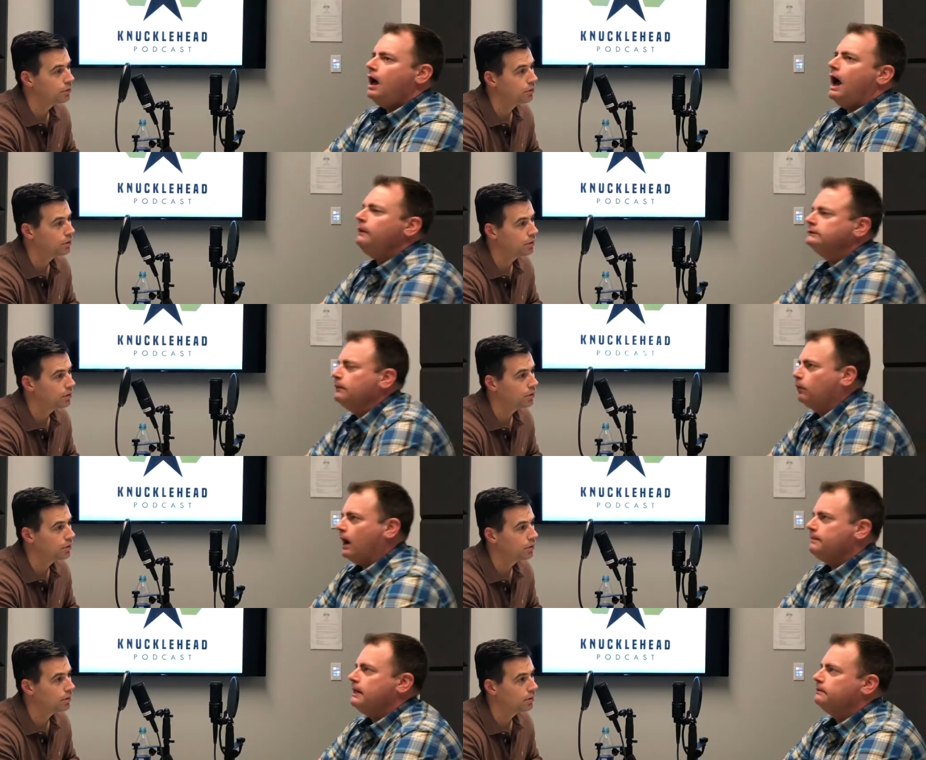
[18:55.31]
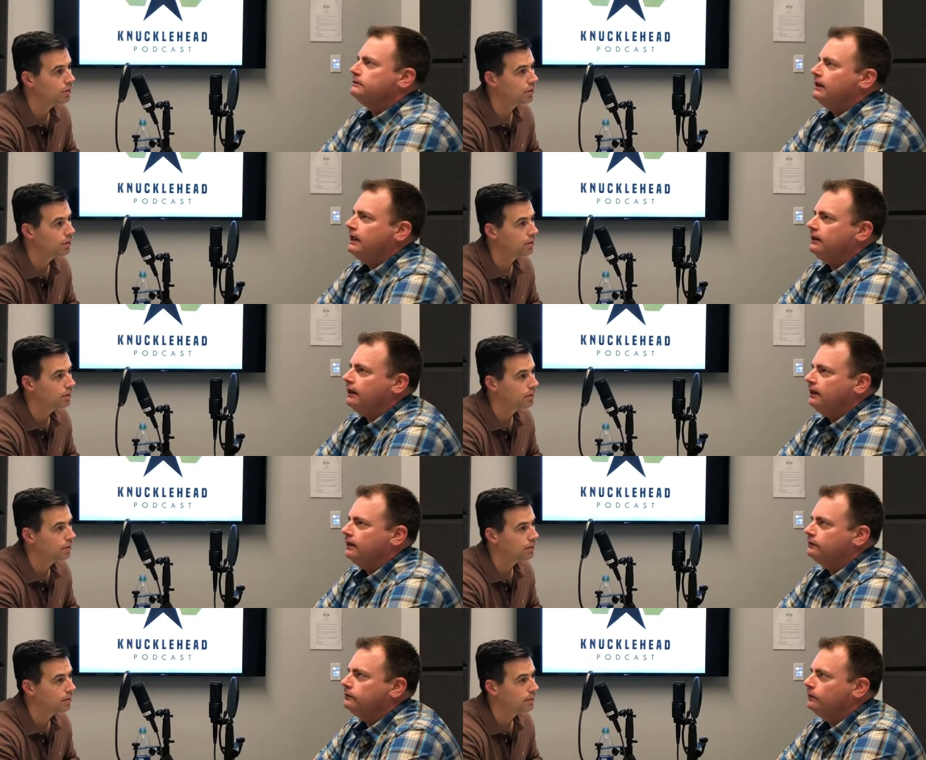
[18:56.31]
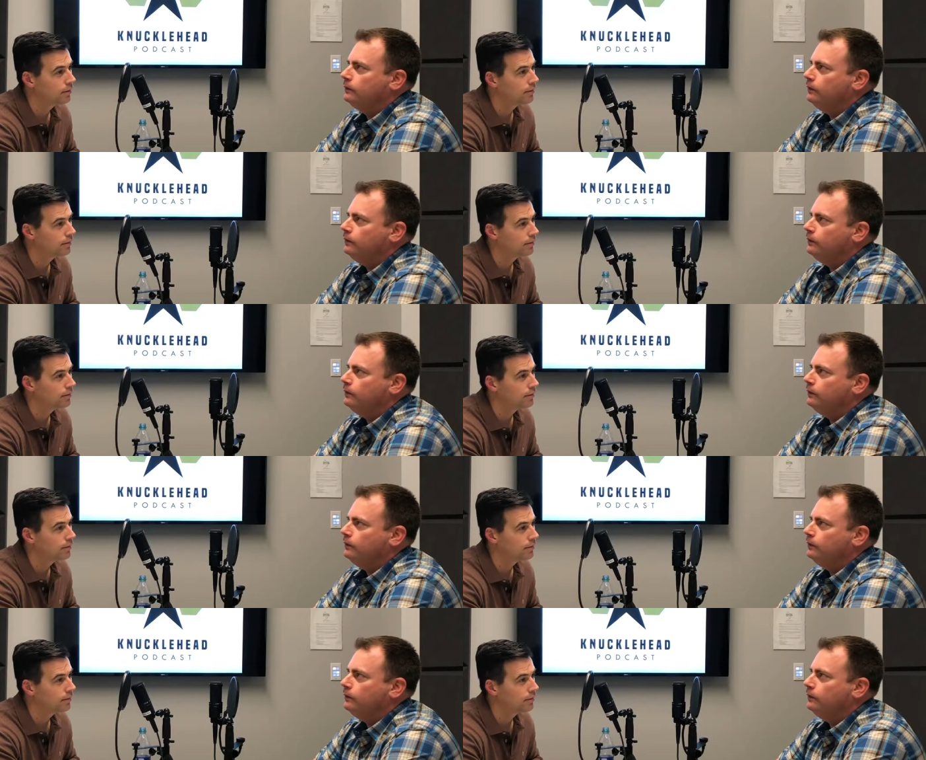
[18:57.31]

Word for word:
Speaker 1: I would say where I made a mistake is,